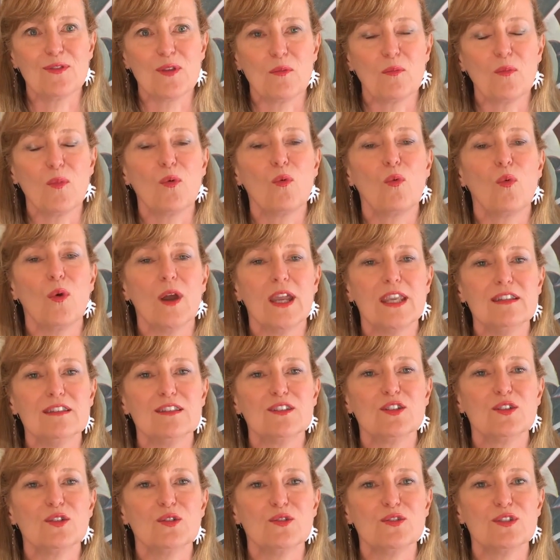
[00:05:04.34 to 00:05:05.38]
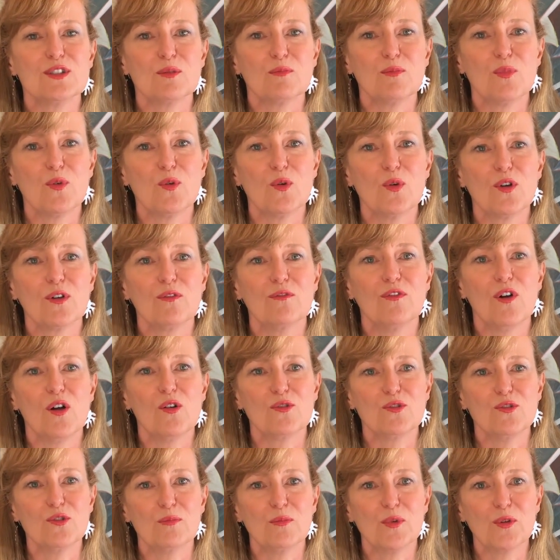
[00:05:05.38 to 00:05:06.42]
them went to support
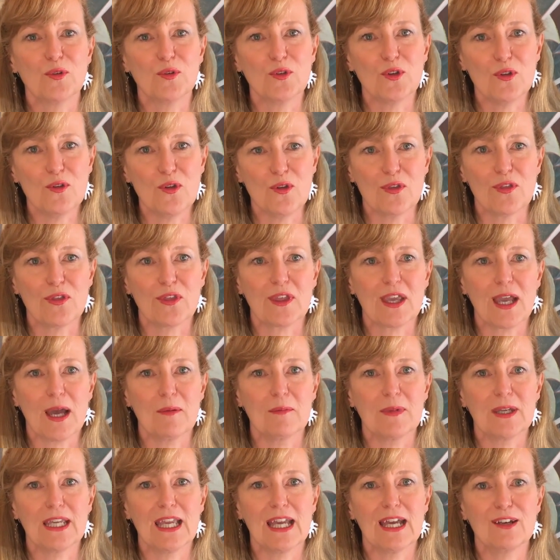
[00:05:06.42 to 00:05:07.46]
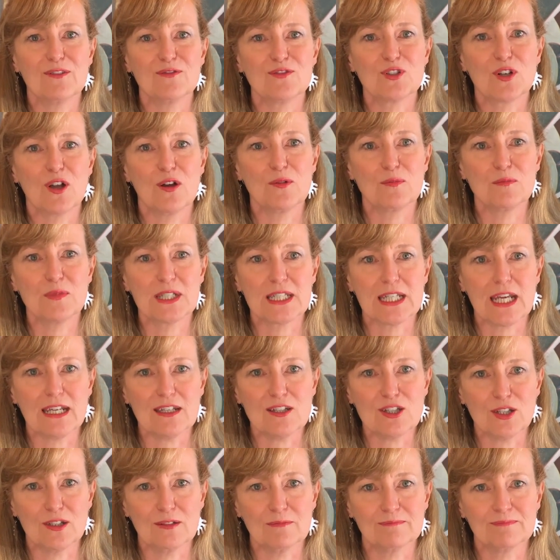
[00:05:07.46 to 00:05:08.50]
vulnerable youth coming out of child
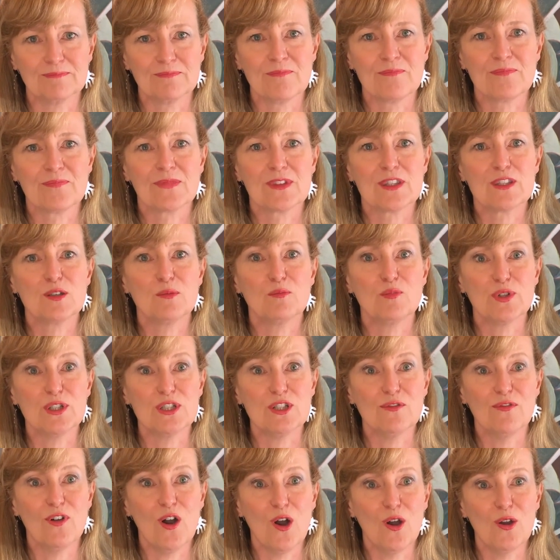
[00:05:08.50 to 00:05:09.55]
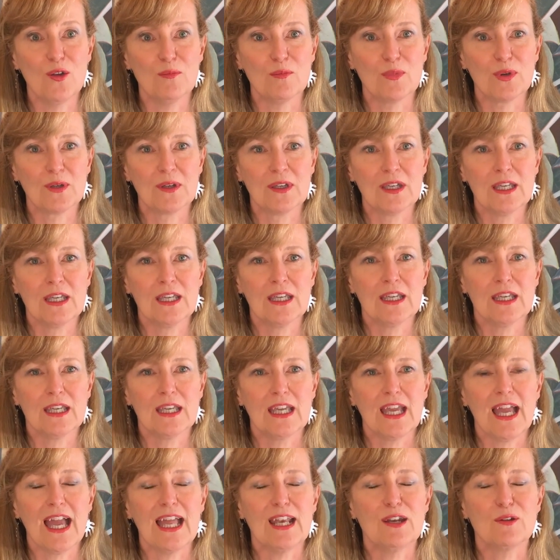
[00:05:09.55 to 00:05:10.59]
protection to Bridge of Hope.
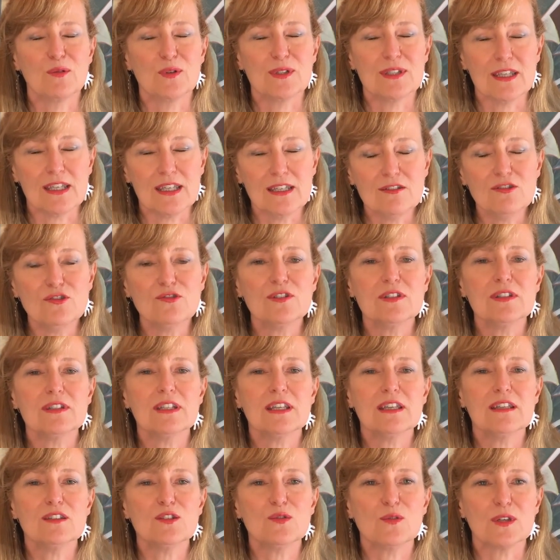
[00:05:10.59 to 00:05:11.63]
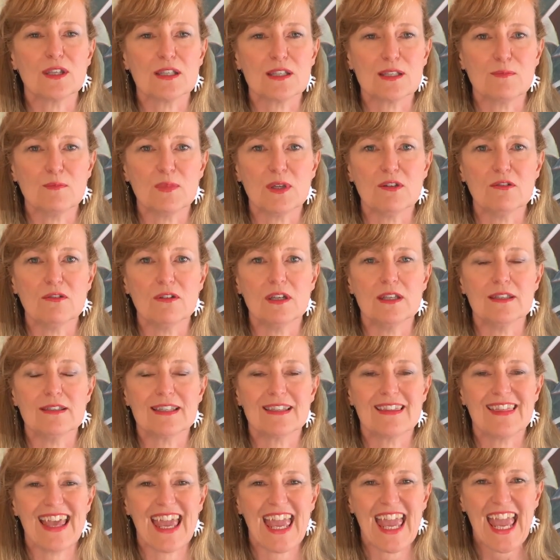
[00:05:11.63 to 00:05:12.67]
And it was interesting to experience
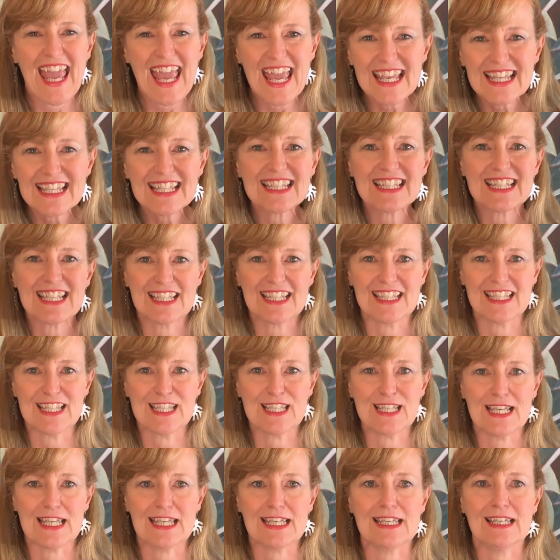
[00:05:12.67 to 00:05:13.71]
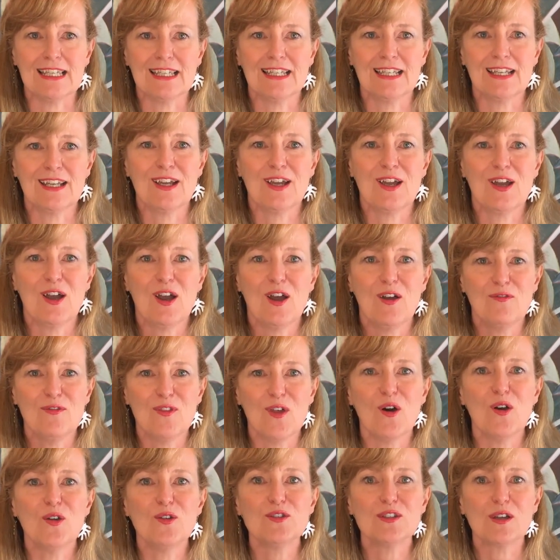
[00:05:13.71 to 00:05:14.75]
the hesitancy of
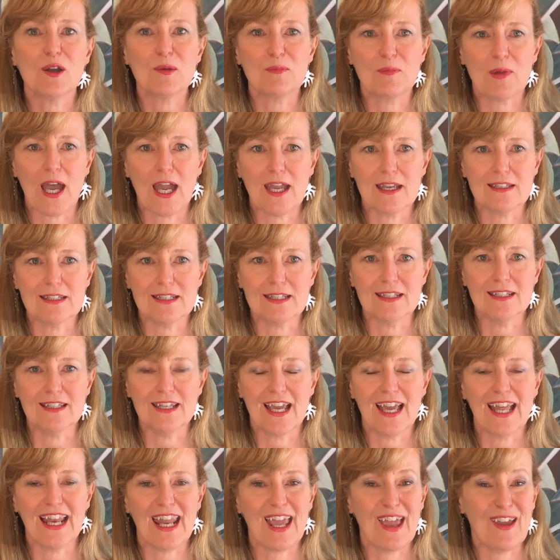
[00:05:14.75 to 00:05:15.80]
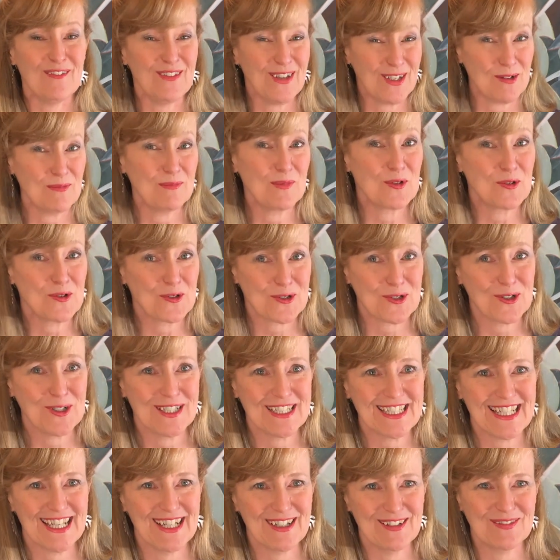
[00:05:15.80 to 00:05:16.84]
those I painted at having a portrait
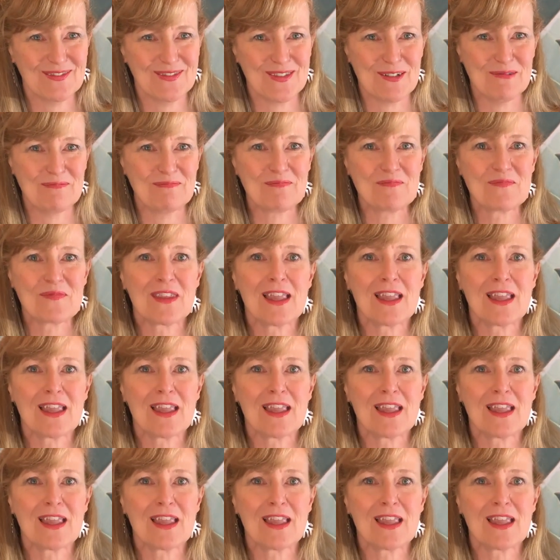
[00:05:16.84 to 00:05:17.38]
done of them.